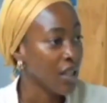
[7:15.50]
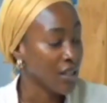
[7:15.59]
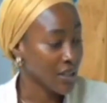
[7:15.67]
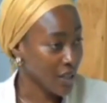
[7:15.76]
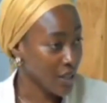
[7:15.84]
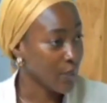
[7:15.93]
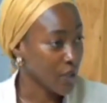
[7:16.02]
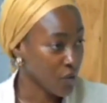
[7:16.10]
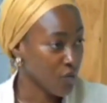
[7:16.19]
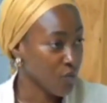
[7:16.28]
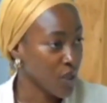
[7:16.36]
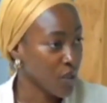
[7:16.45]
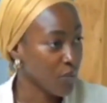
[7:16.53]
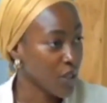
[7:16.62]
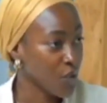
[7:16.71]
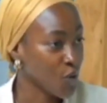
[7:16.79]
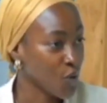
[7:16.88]
a slip, as you've made
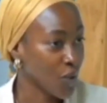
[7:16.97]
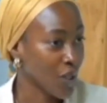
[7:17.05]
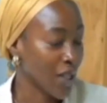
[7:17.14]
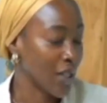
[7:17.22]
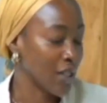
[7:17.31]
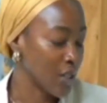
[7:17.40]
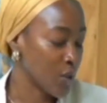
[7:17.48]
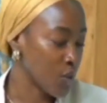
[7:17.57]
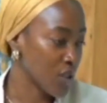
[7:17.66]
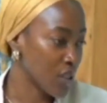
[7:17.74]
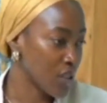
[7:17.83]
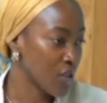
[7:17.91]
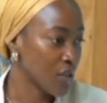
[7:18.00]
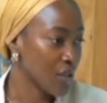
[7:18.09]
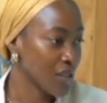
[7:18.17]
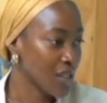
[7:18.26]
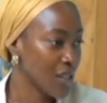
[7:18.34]
mention, and it was written
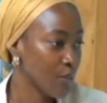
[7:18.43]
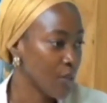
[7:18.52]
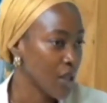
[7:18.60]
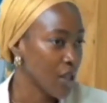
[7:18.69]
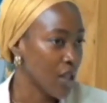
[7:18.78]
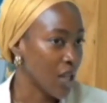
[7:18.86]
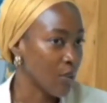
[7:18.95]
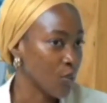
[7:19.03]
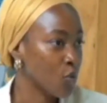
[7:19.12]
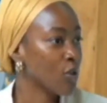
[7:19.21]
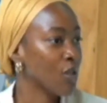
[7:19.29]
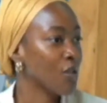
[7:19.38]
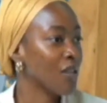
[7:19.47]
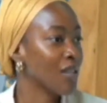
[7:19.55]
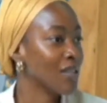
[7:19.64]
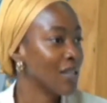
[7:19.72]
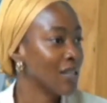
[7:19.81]
on the slip, go to
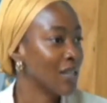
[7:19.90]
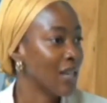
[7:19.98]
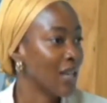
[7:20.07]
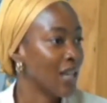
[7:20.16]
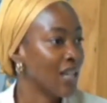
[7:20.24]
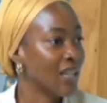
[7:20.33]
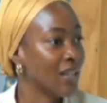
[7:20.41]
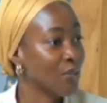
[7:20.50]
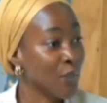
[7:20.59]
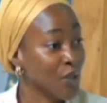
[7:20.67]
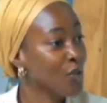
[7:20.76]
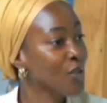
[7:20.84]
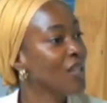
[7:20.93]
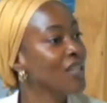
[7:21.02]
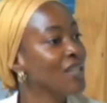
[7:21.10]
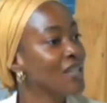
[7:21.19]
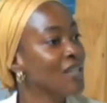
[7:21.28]
another center, and a
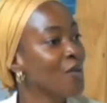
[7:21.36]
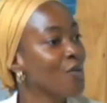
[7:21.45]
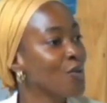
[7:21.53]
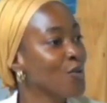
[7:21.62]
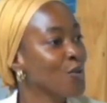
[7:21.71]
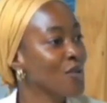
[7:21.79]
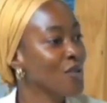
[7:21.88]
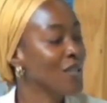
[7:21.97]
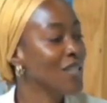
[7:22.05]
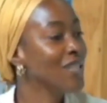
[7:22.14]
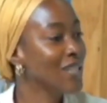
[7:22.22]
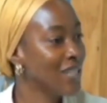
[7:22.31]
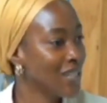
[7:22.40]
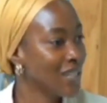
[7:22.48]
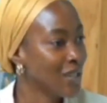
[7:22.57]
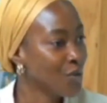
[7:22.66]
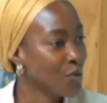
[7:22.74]
particular center was not
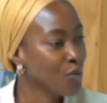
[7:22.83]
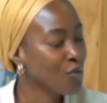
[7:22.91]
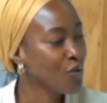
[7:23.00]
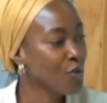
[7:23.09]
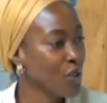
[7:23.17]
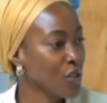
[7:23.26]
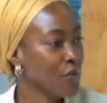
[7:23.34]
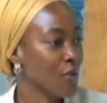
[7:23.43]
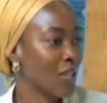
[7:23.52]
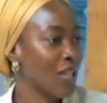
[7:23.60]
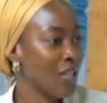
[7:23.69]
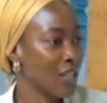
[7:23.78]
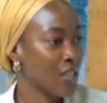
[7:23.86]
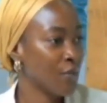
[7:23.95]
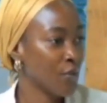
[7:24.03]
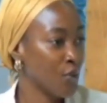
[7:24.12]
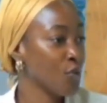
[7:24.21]
indicated. So just for
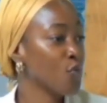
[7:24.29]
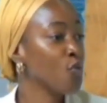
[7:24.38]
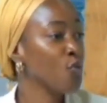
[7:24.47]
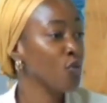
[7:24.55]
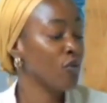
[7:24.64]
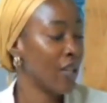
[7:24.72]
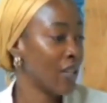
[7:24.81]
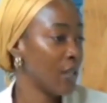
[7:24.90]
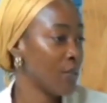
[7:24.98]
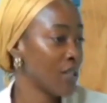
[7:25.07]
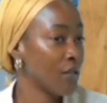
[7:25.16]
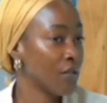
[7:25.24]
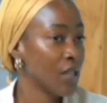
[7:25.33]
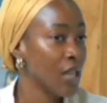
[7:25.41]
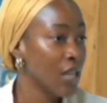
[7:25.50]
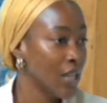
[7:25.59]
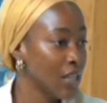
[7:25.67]
clarity, for those who will find themselves
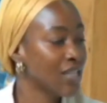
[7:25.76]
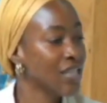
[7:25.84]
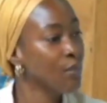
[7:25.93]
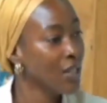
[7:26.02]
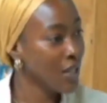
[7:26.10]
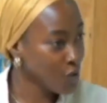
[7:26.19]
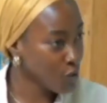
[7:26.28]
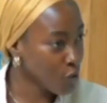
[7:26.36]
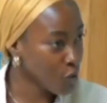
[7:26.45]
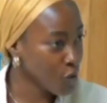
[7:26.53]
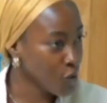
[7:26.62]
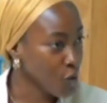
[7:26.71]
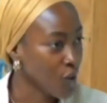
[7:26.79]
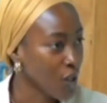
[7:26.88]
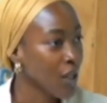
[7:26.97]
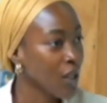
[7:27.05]
in similar situation,